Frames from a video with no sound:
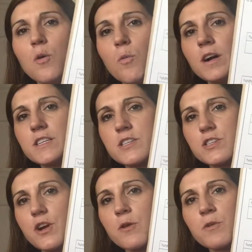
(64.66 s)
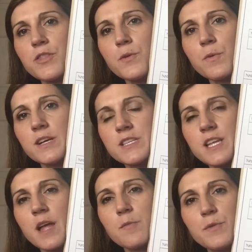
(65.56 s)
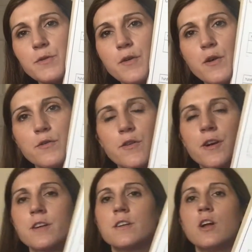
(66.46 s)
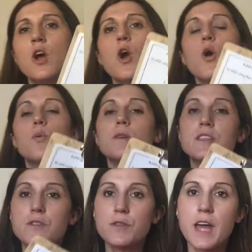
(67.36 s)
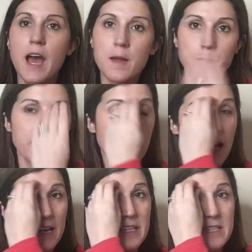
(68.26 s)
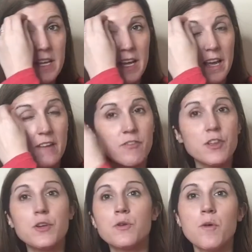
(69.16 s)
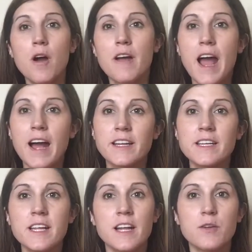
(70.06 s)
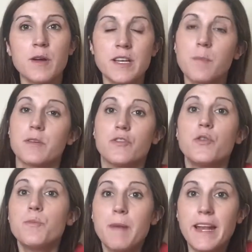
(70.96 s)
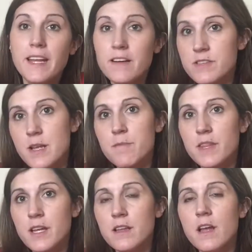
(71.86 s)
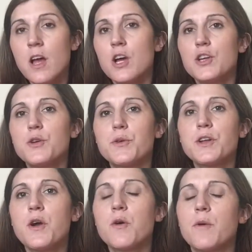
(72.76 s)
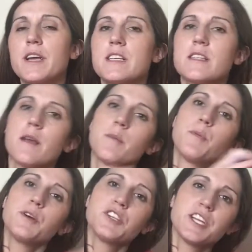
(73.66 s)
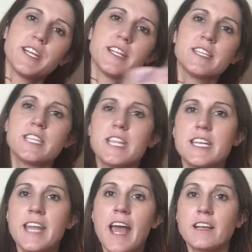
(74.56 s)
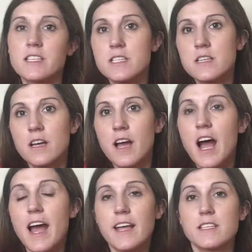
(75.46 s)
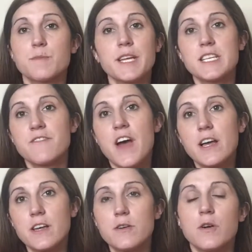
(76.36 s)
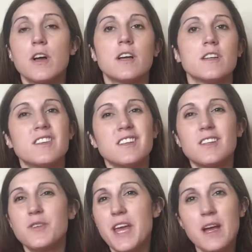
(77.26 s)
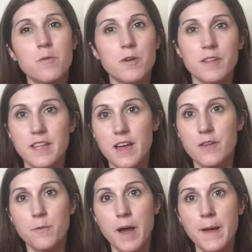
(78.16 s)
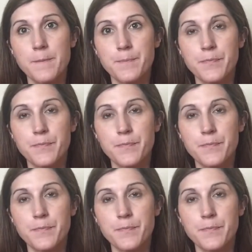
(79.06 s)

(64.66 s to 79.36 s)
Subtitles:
want to start with the ones and move over. We do that because if you are adding and you end up with too many of something, you can always push it into the next highest place value. You can't work the other way.